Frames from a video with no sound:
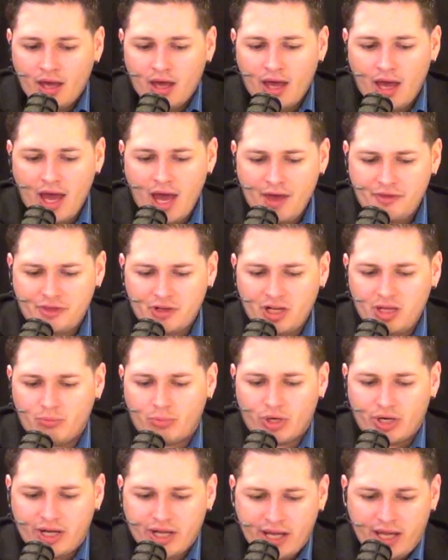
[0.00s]
Anthony
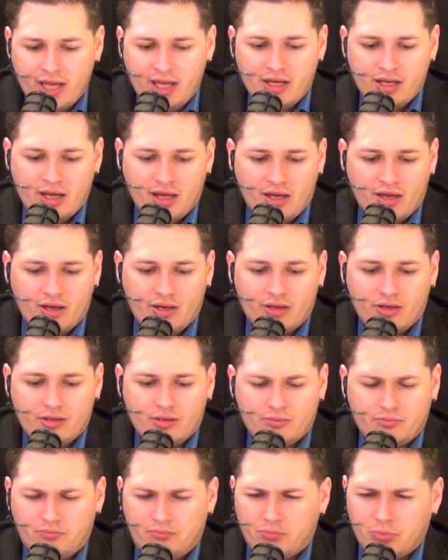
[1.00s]
Bourdain,
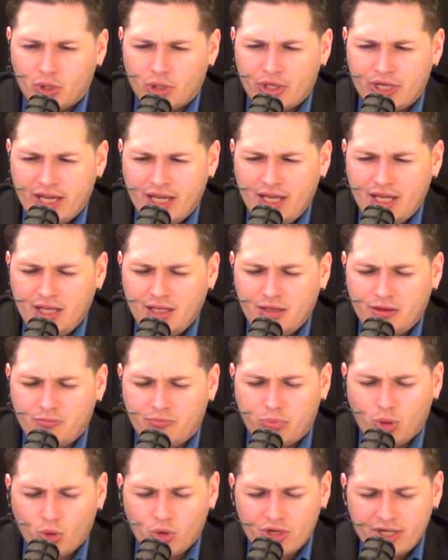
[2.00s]
Bourdain,
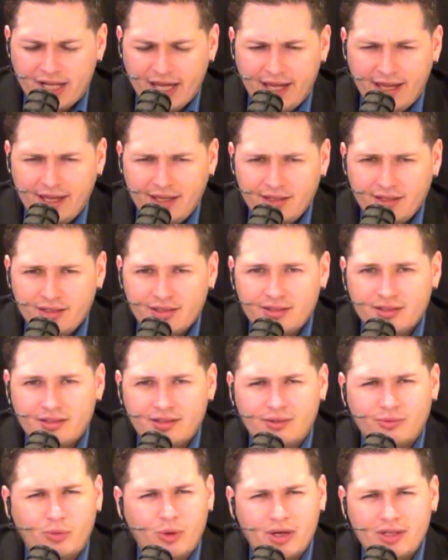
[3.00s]
Bourdain.
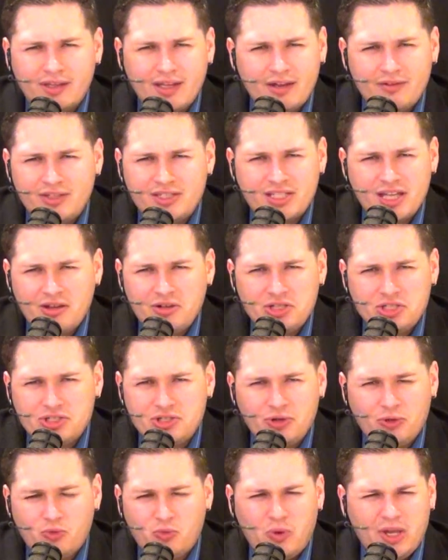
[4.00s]
That sounded
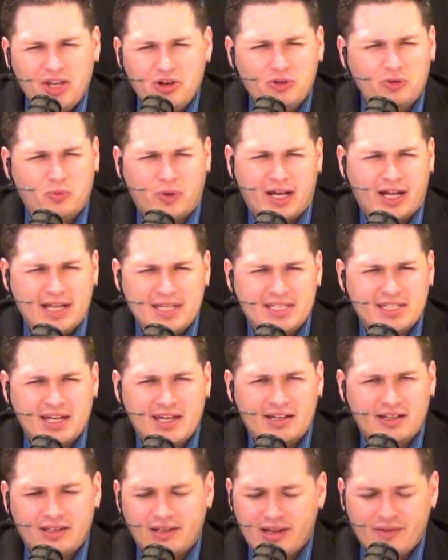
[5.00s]
so weird when I said
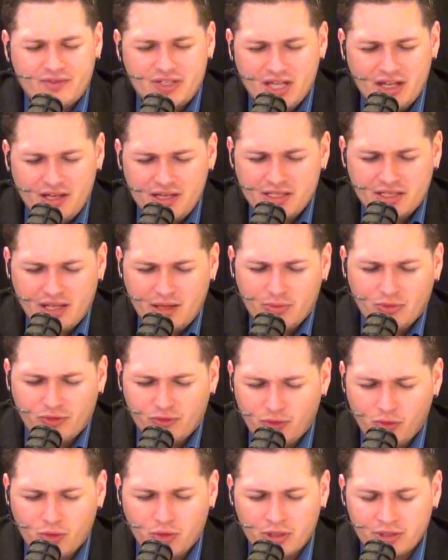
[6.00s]
it, and I've said his name
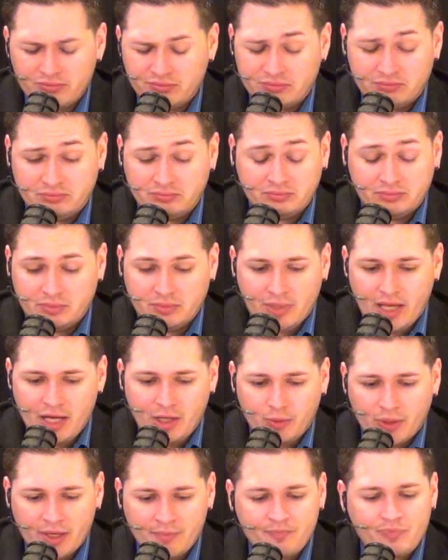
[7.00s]
before.
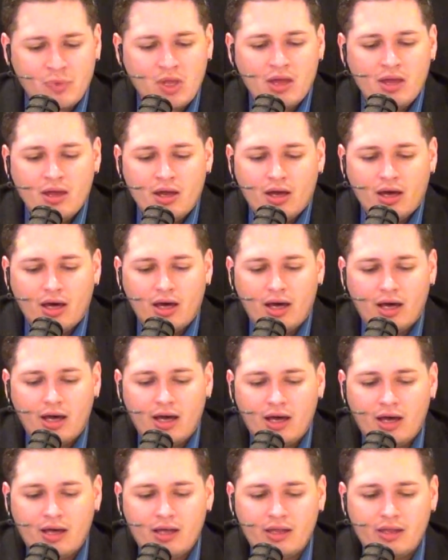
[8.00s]
Anyway,
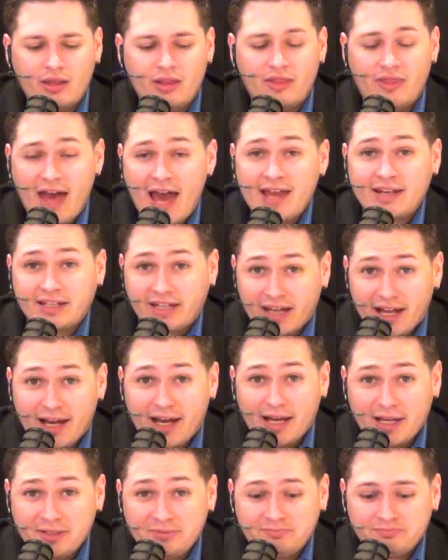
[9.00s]
uh, that
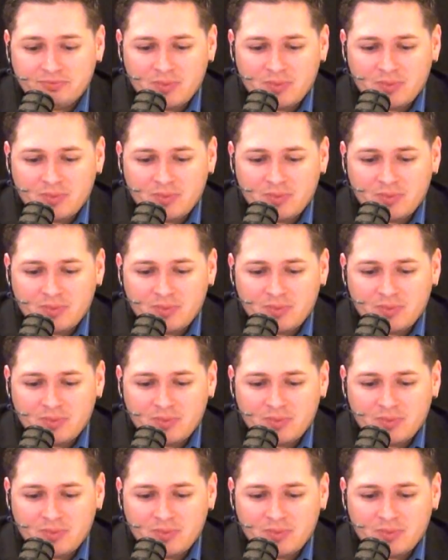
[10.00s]
guy,